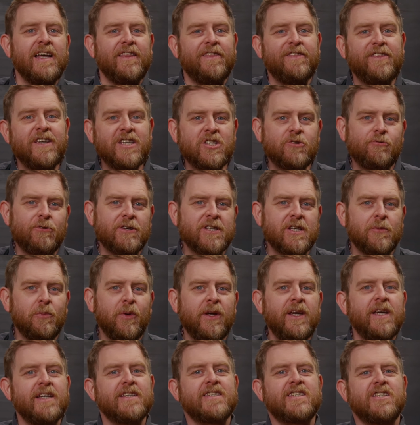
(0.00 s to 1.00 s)
This
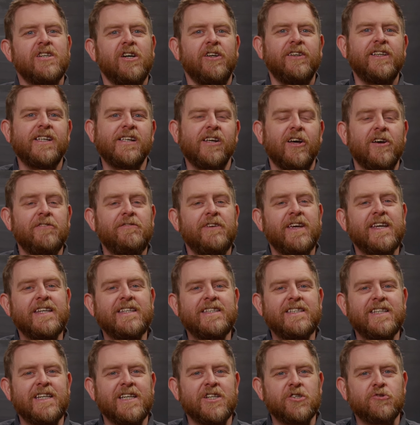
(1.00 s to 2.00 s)
recipe started life
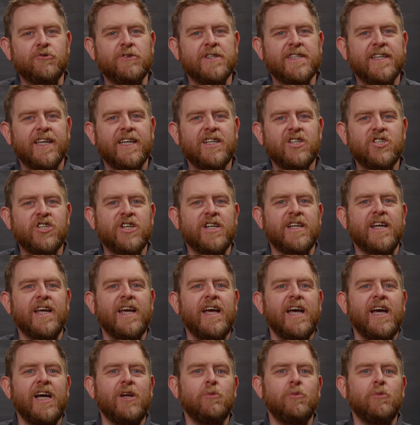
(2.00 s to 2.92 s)
in Deirdre's kitchen